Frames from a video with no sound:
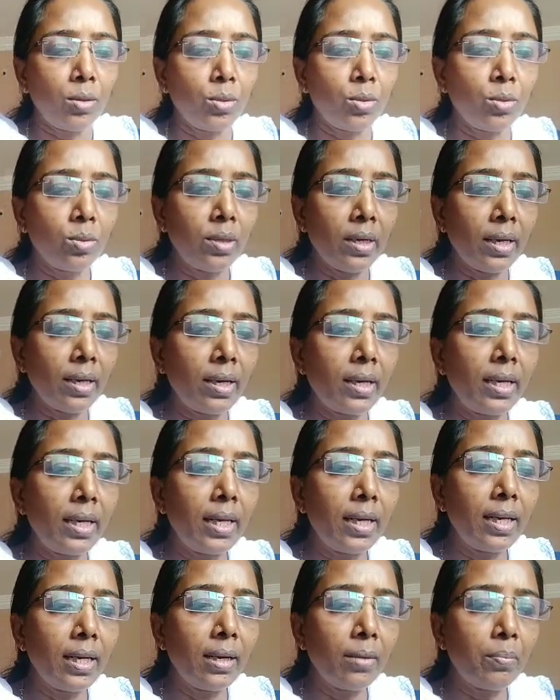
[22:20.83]
to their
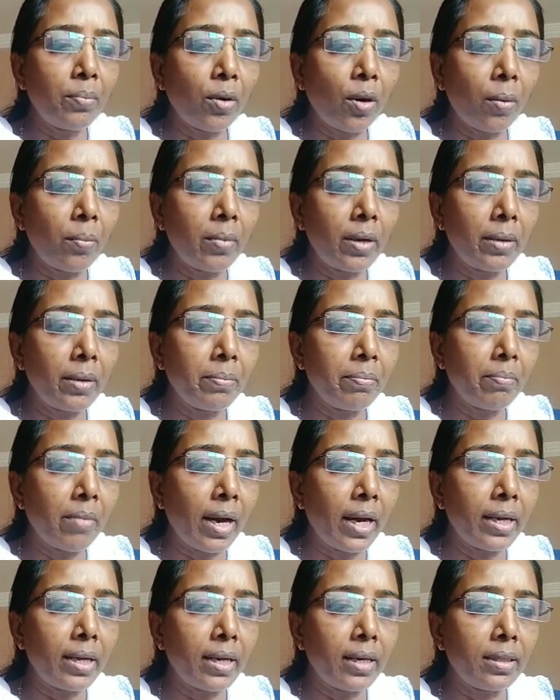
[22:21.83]
legal problem
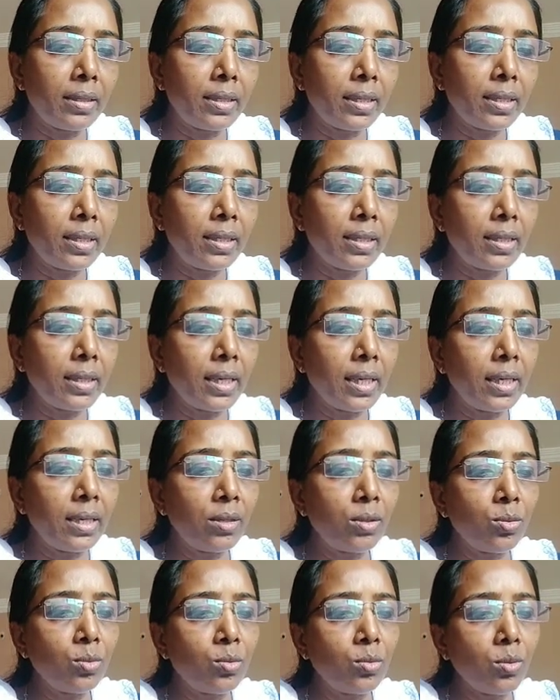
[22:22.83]
by entering
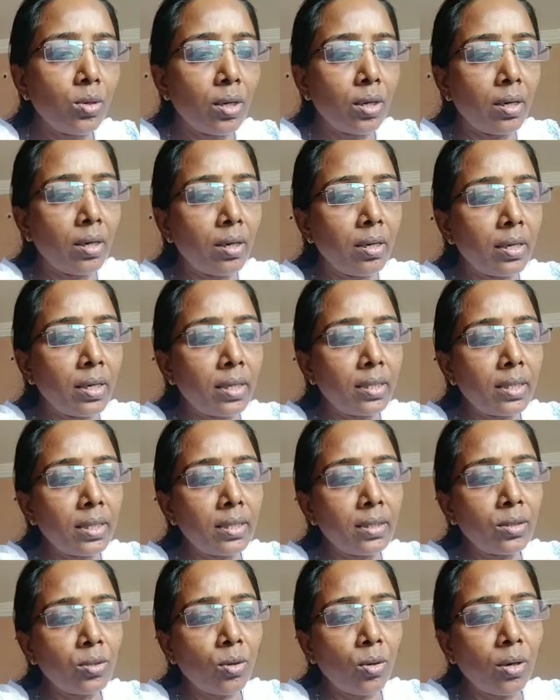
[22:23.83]
into a
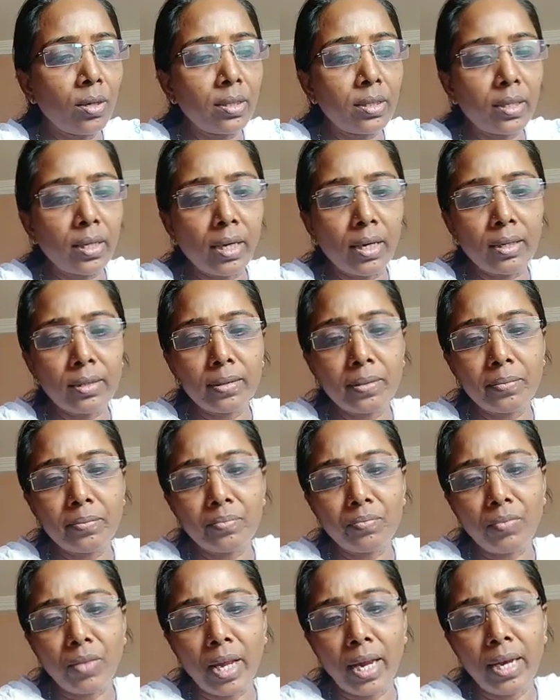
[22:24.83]
written contract
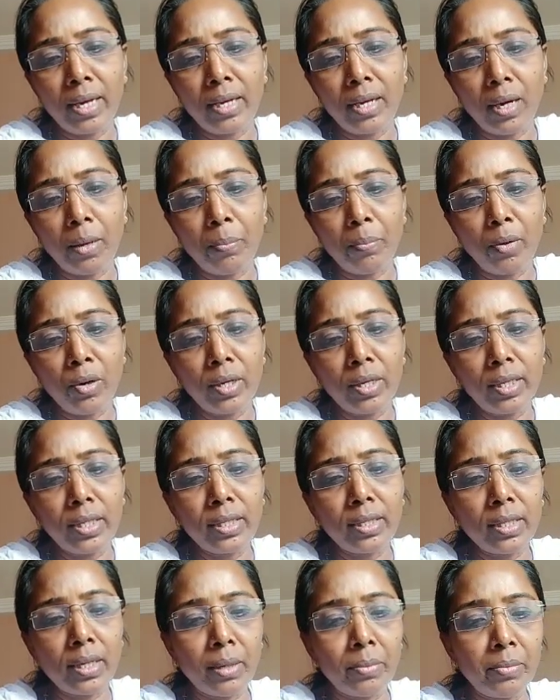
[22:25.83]
and
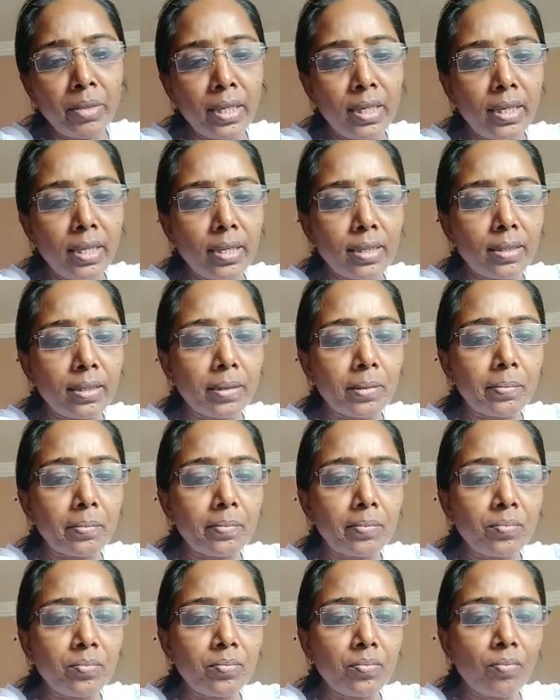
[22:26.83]
appointing a mediator.
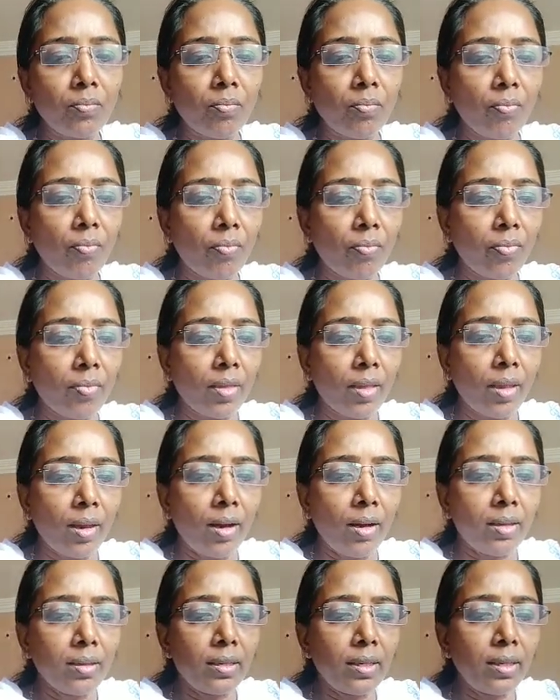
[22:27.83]

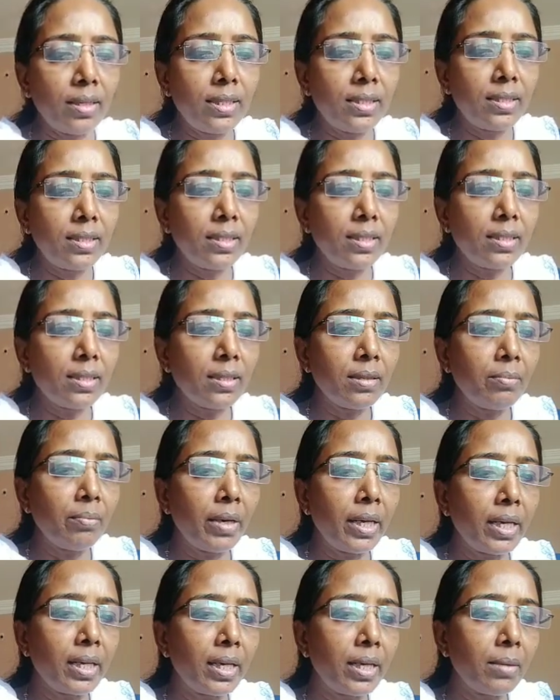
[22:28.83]
The decision
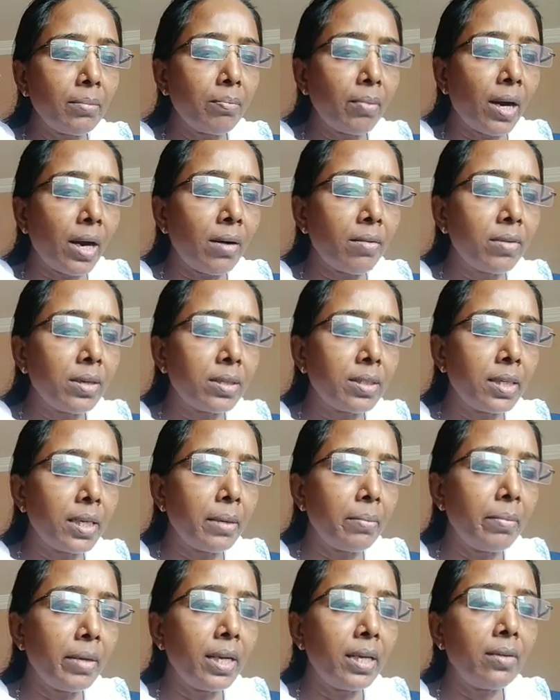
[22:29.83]
making powers
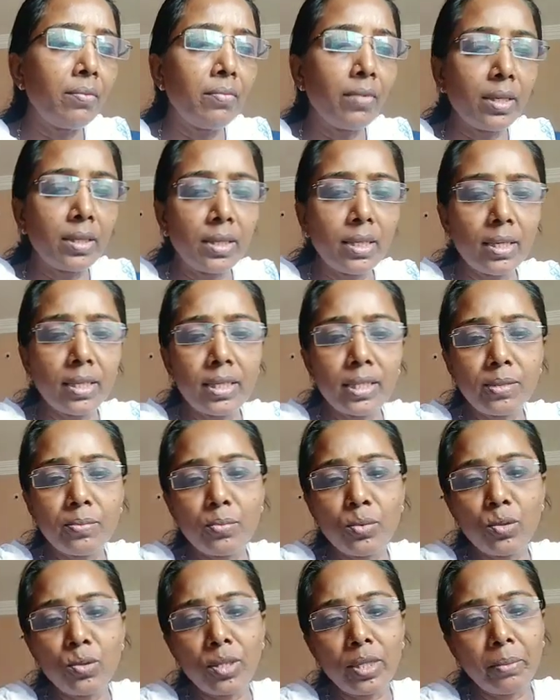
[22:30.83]
remain with the
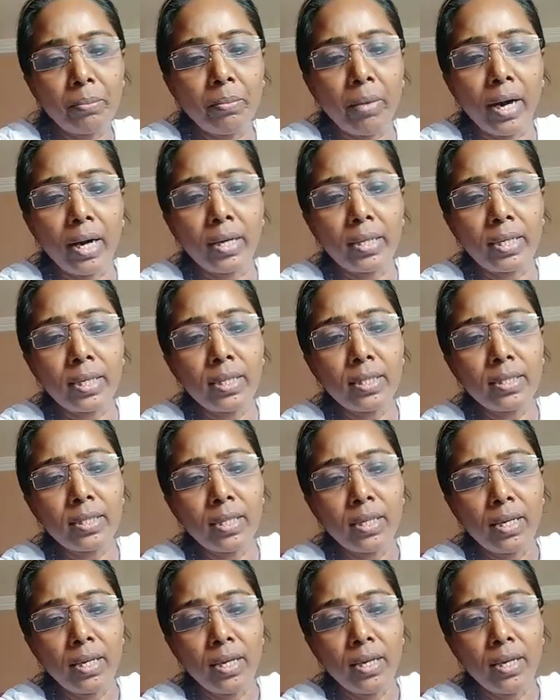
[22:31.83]
disputing parties,